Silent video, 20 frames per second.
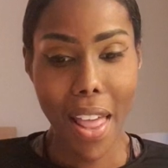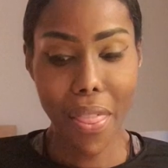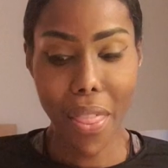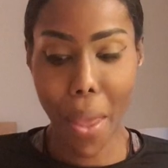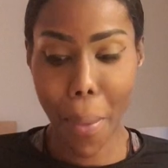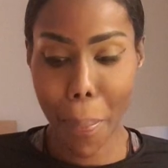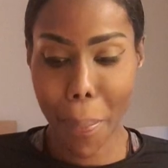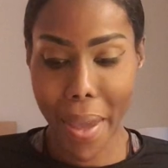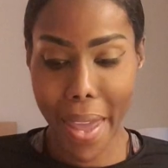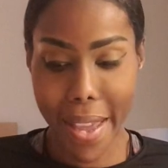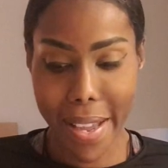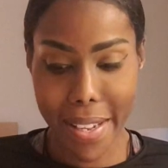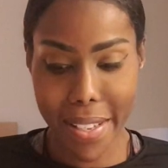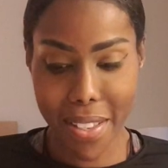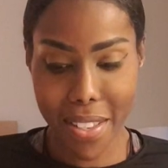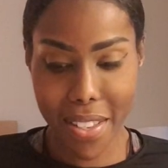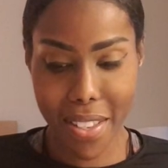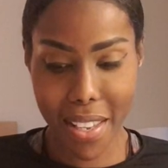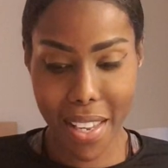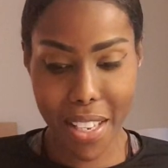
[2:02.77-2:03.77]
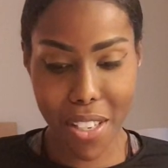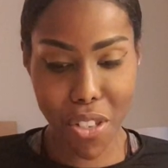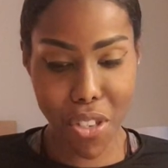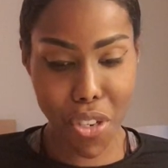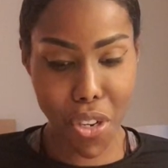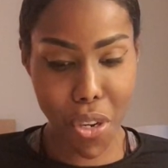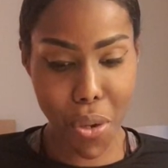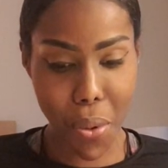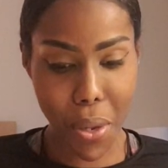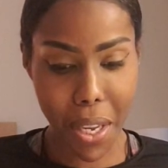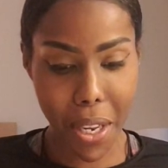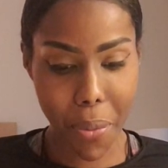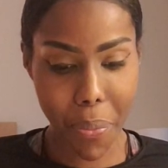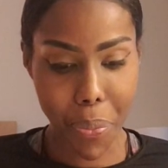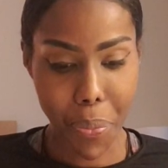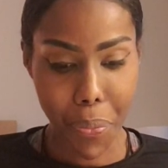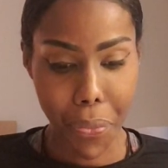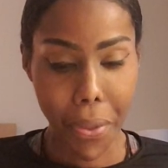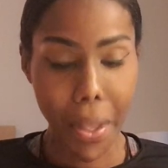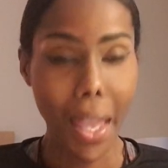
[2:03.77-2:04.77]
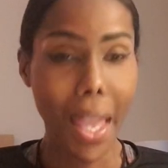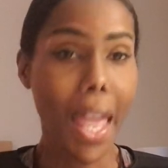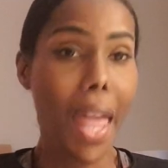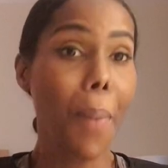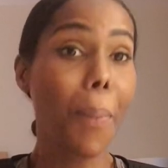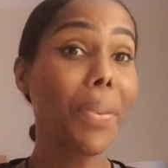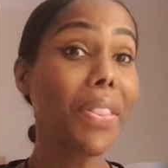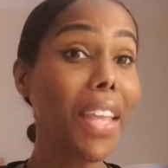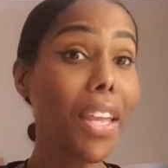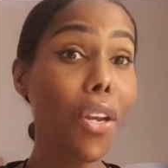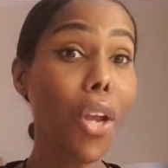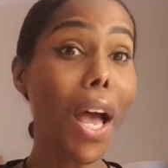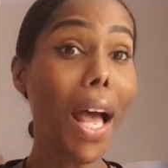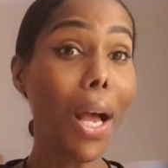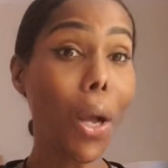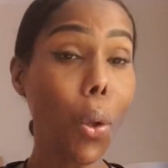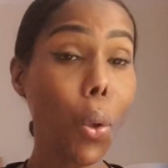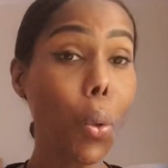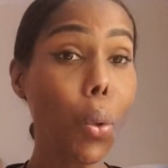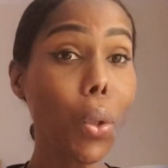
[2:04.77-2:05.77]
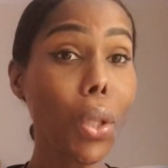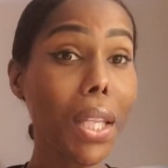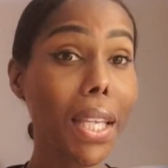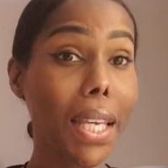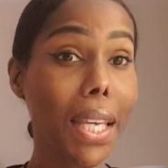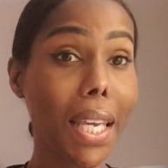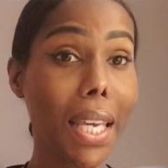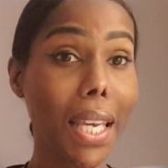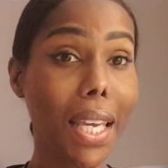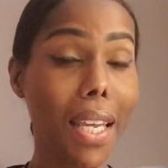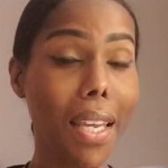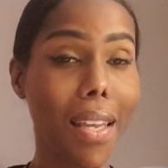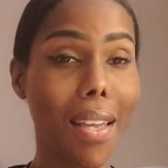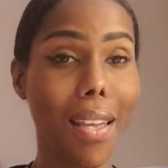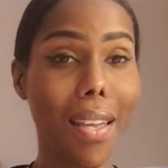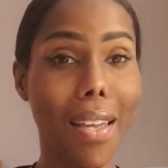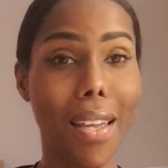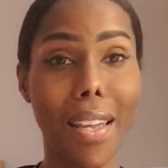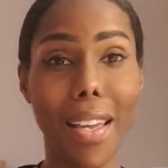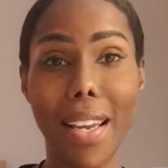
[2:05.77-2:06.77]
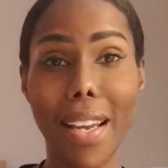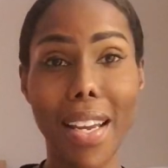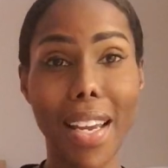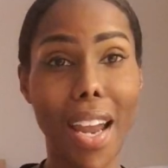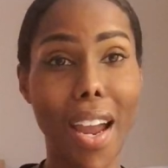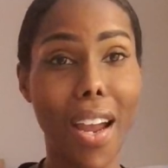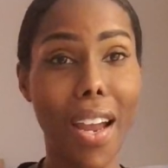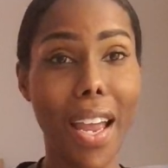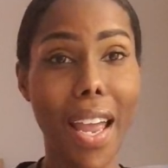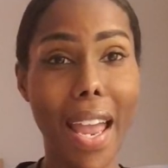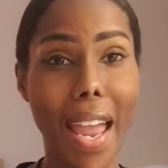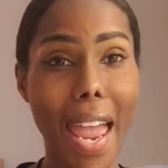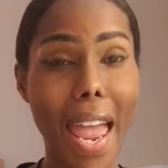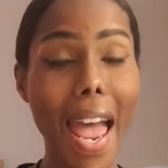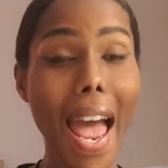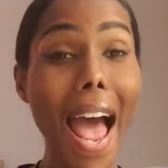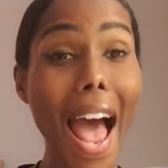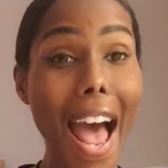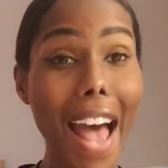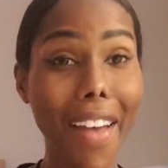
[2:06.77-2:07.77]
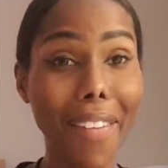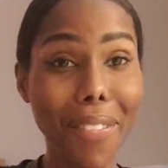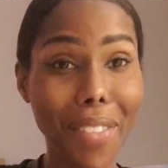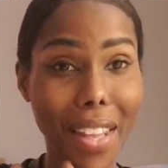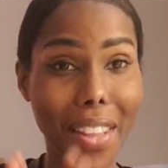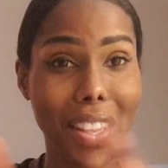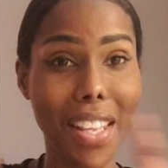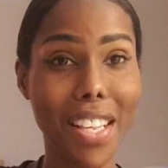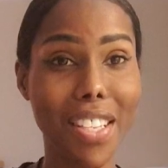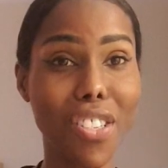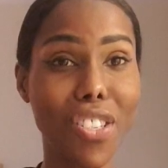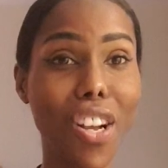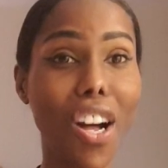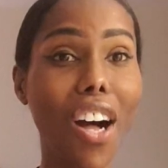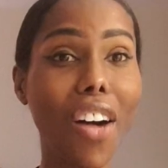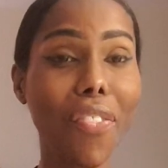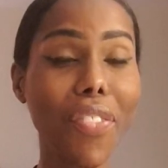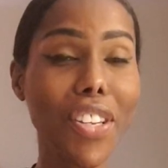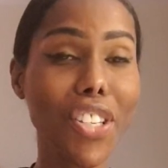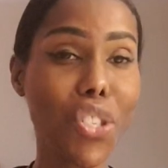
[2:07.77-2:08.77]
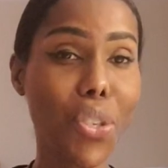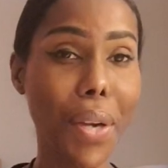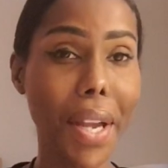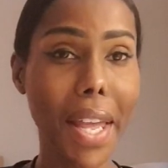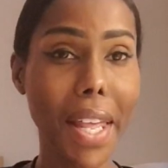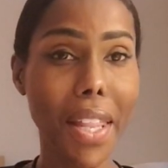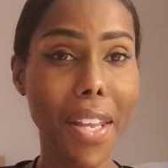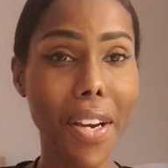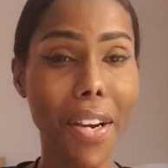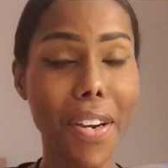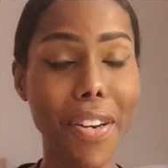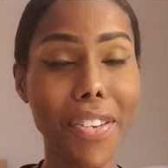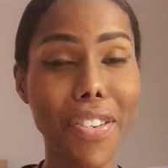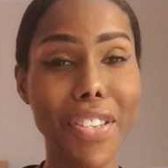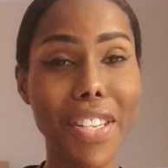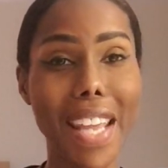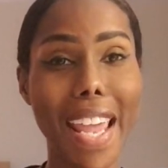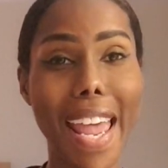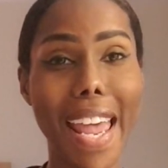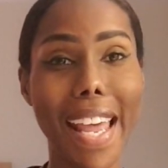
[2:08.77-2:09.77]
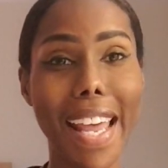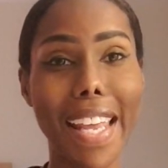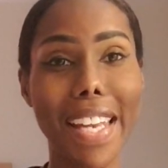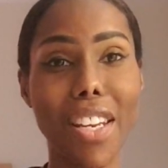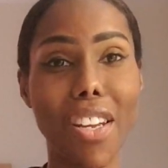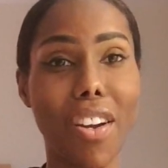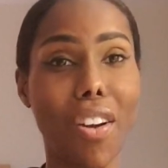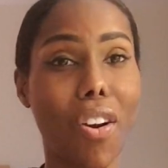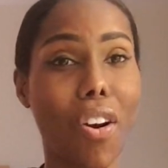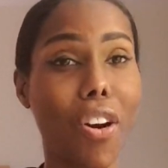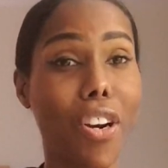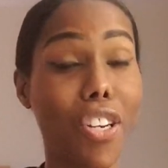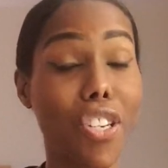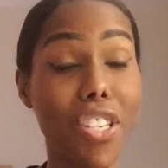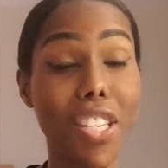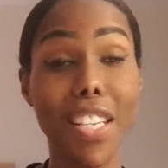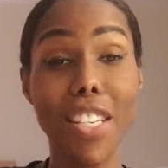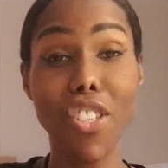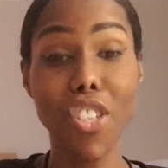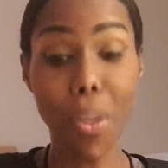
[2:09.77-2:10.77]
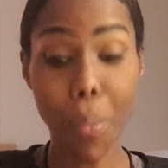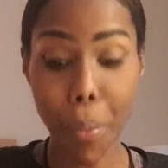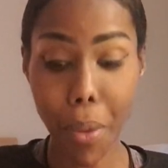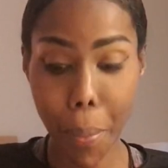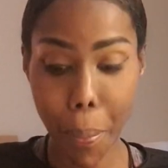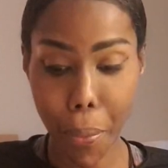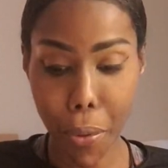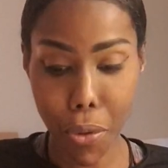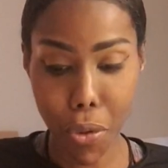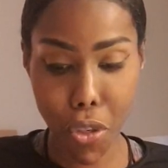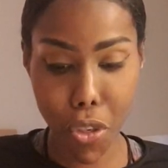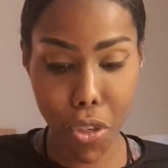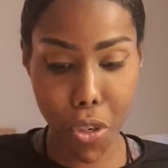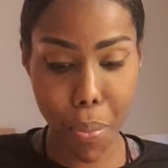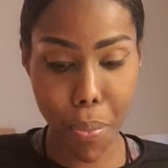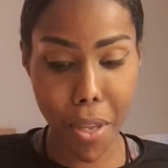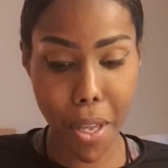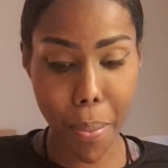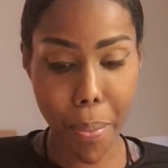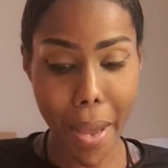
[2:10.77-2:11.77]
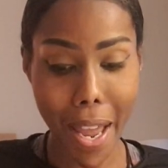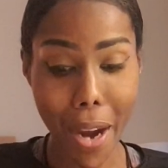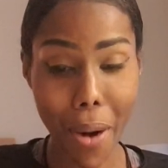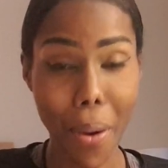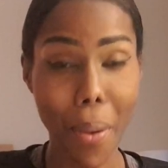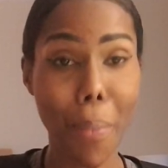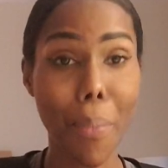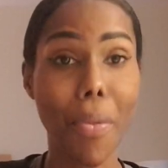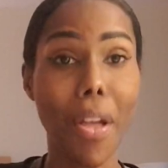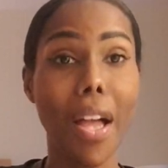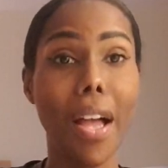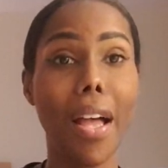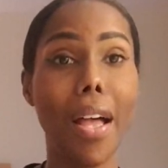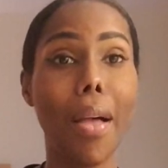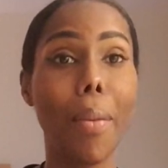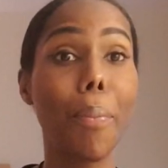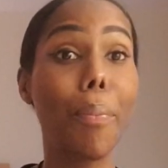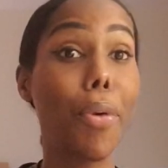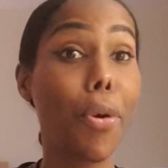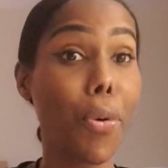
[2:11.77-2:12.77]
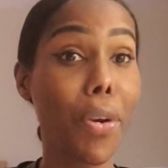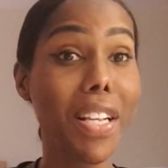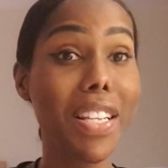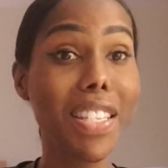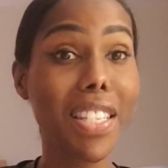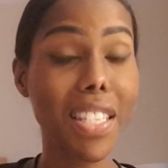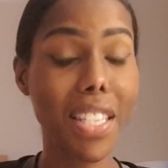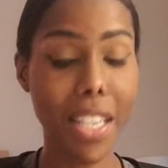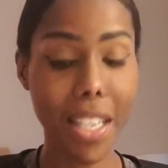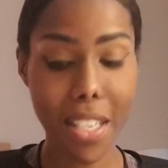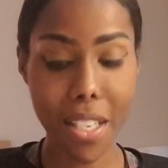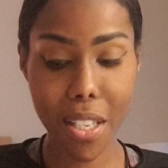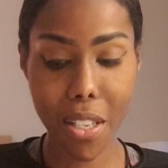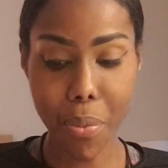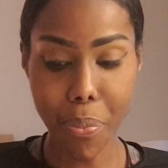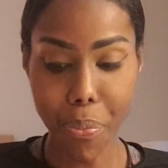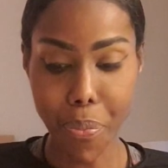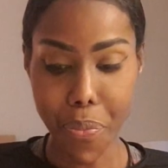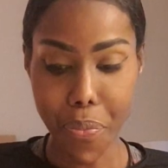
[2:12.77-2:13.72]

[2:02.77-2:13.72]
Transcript: that PACE is doing. But they not only have these coffee trailers and are teaching people to be baristas,